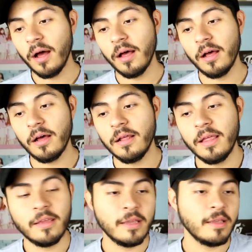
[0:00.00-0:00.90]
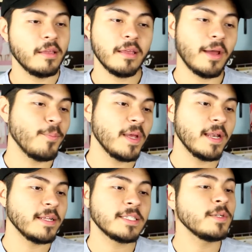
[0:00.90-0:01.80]
I
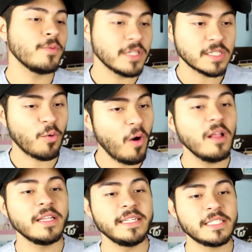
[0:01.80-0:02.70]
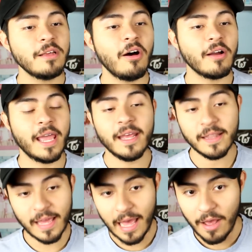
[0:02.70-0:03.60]
mean, it's a quality song,
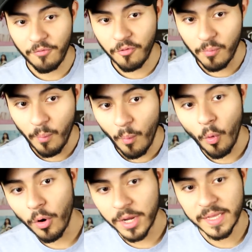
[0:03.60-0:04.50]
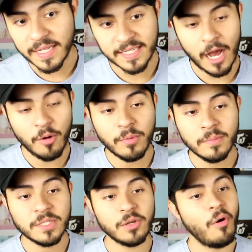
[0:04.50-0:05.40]
and they have more in this
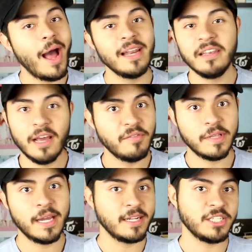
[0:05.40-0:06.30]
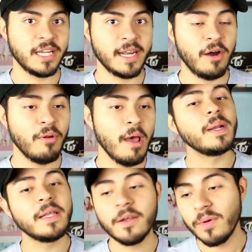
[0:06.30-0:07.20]
album, so I definitely got to check it out.
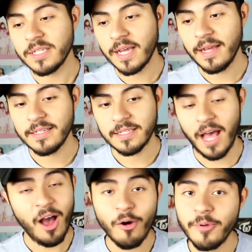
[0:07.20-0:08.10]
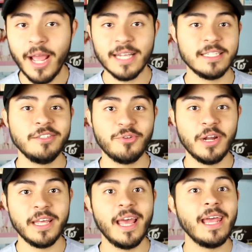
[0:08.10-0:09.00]
But anyways, guys, I hope you guys
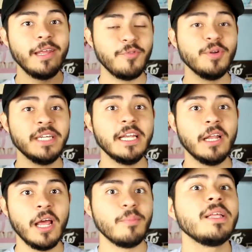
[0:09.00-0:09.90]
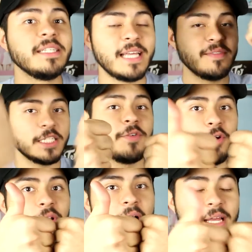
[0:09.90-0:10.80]
enjoyed it, and if you did, please get this
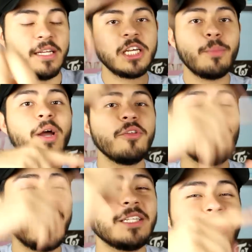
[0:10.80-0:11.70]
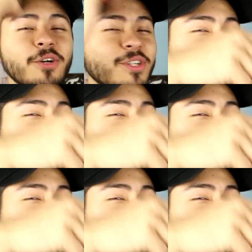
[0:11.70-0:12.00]
video a like, check my other reaction videos